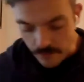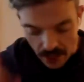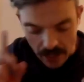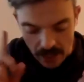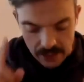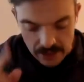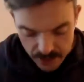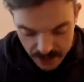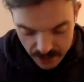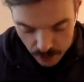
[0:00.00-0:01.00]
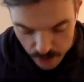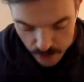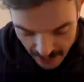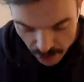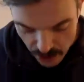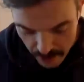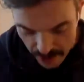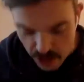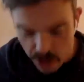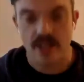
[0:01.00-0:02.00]
And just look down and just
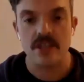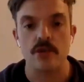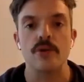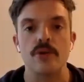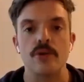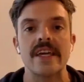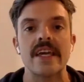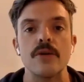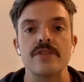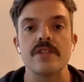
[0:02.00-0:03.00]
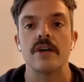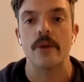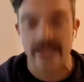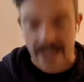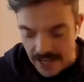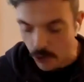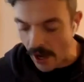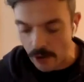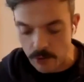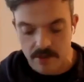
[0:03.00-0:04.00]
make sure that your heels are not going in or
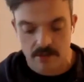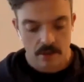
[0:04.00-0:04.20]
out.